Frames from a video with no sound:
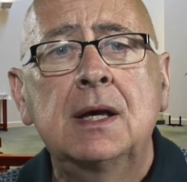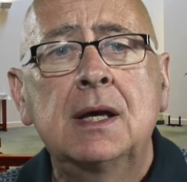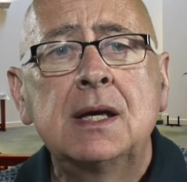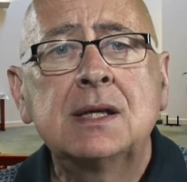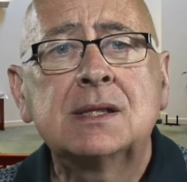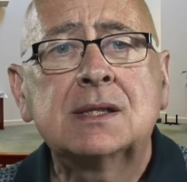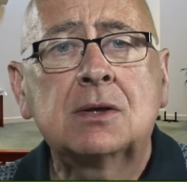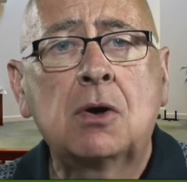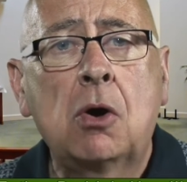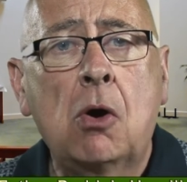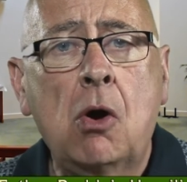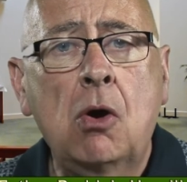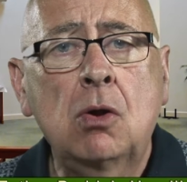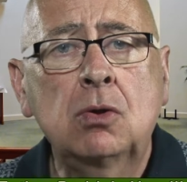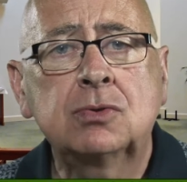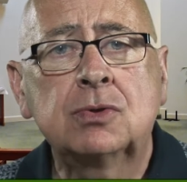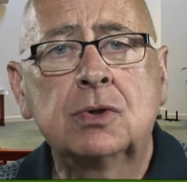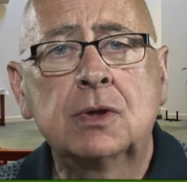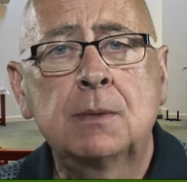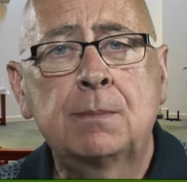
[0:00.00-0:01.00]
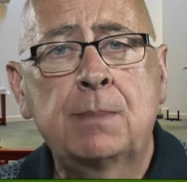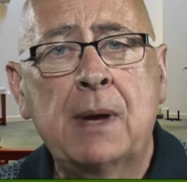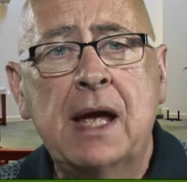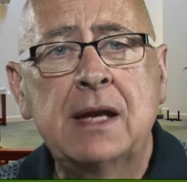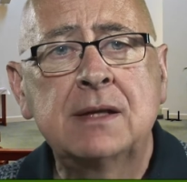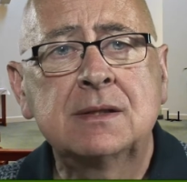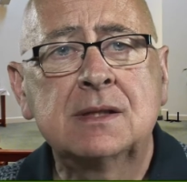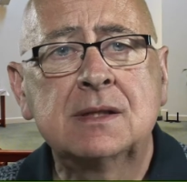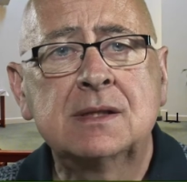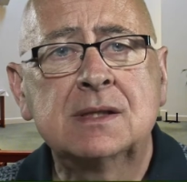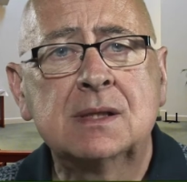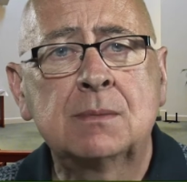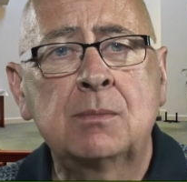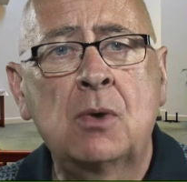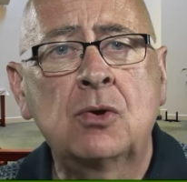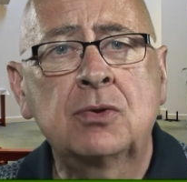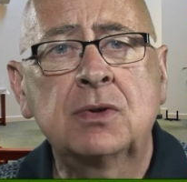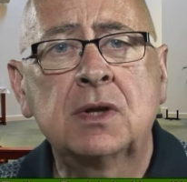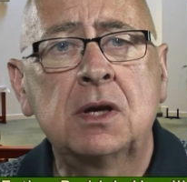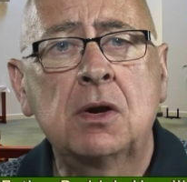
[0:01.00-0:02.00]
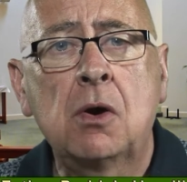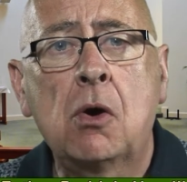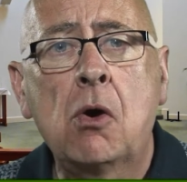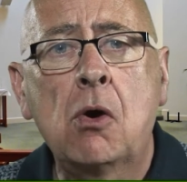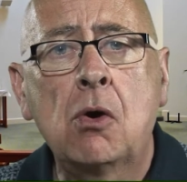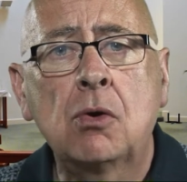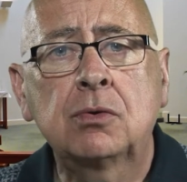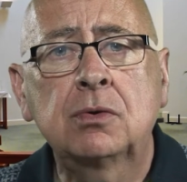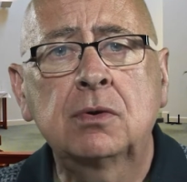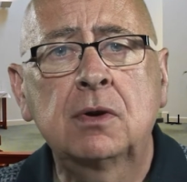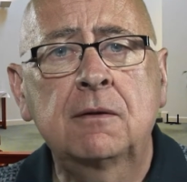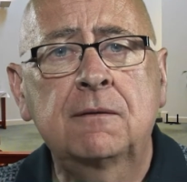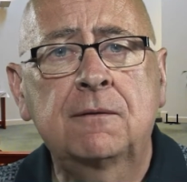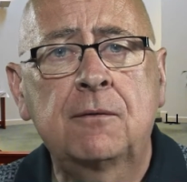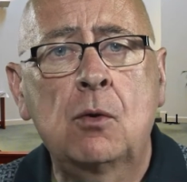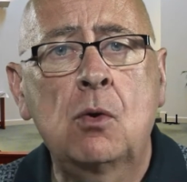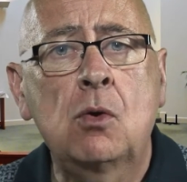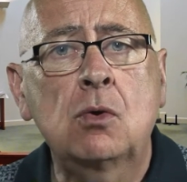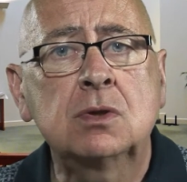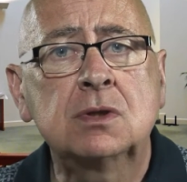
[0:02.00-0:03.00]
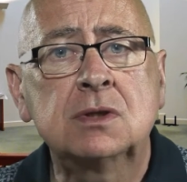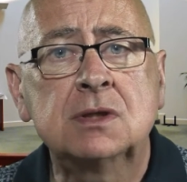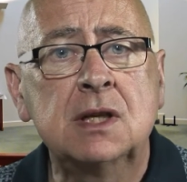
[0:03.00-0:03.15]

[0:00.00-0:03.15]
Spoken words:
his call to repentance among the ordinary folk